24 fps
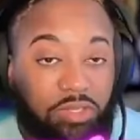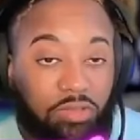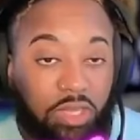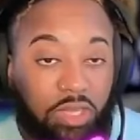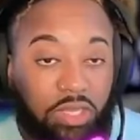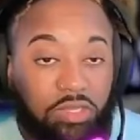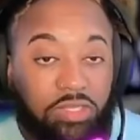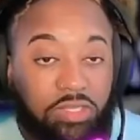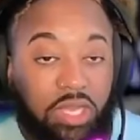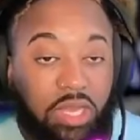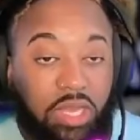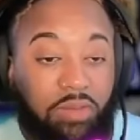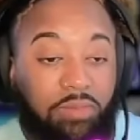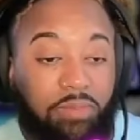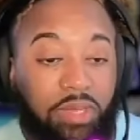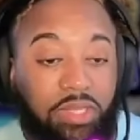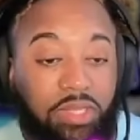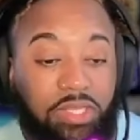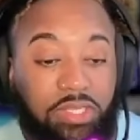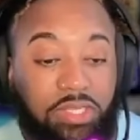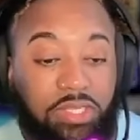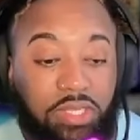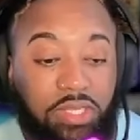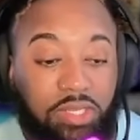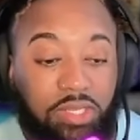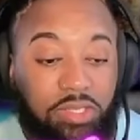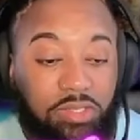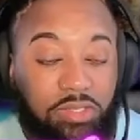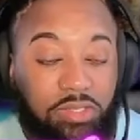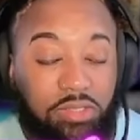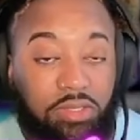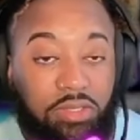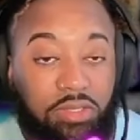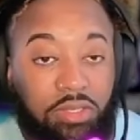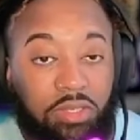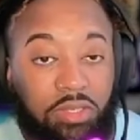Like you see how big this
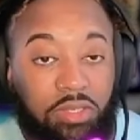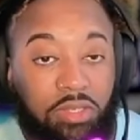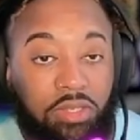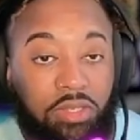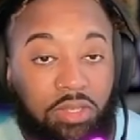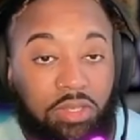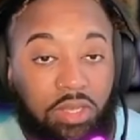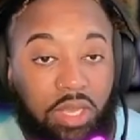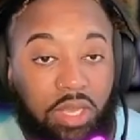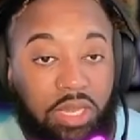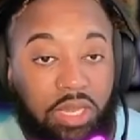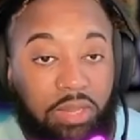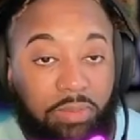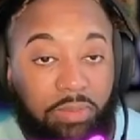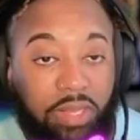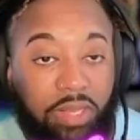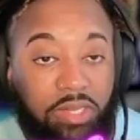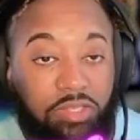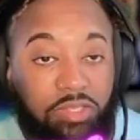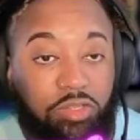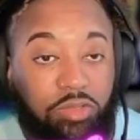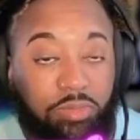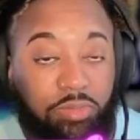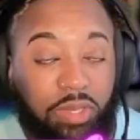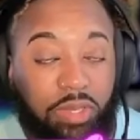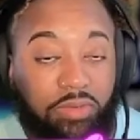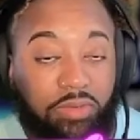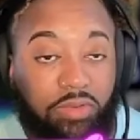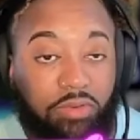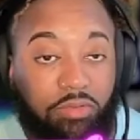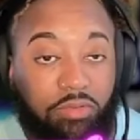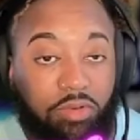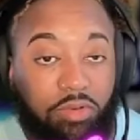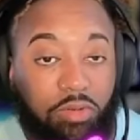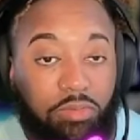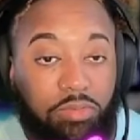is? And the bed is too big for the
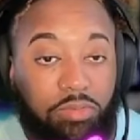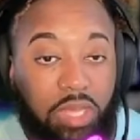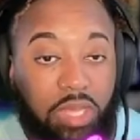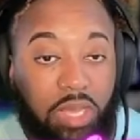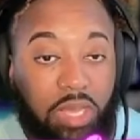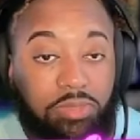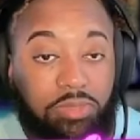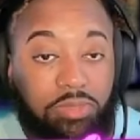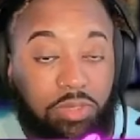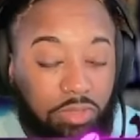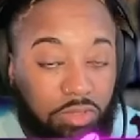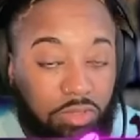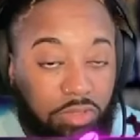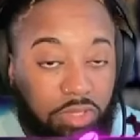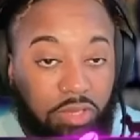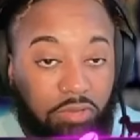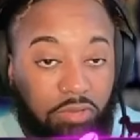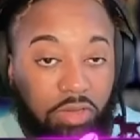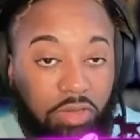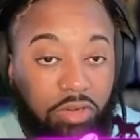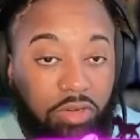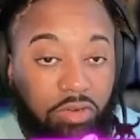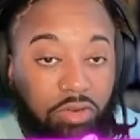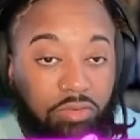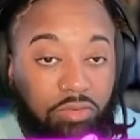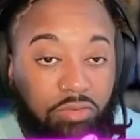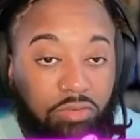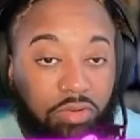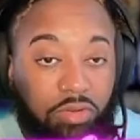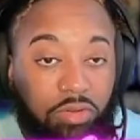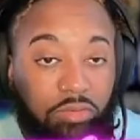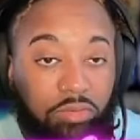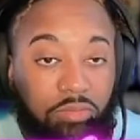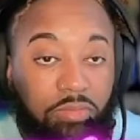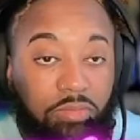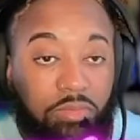room. So I'm just gonna click right on the
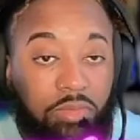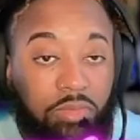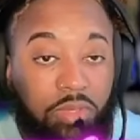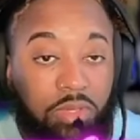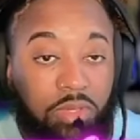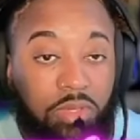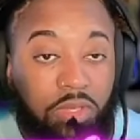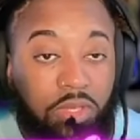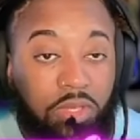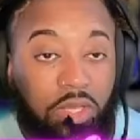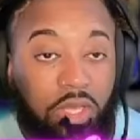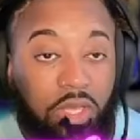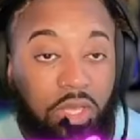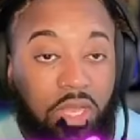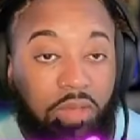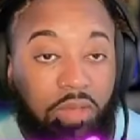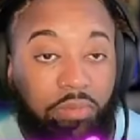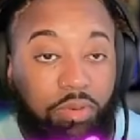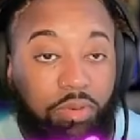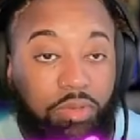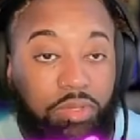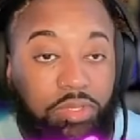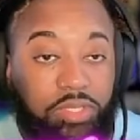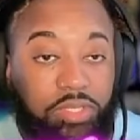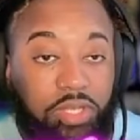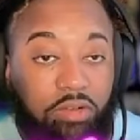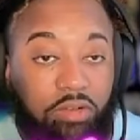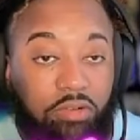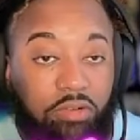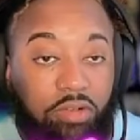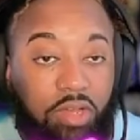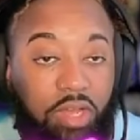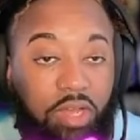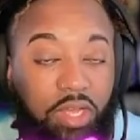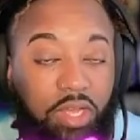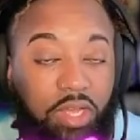room and pull this
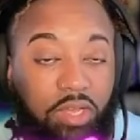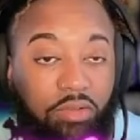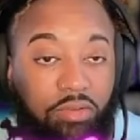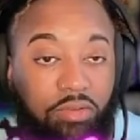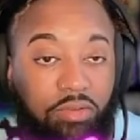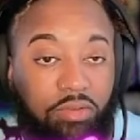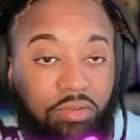arrow out.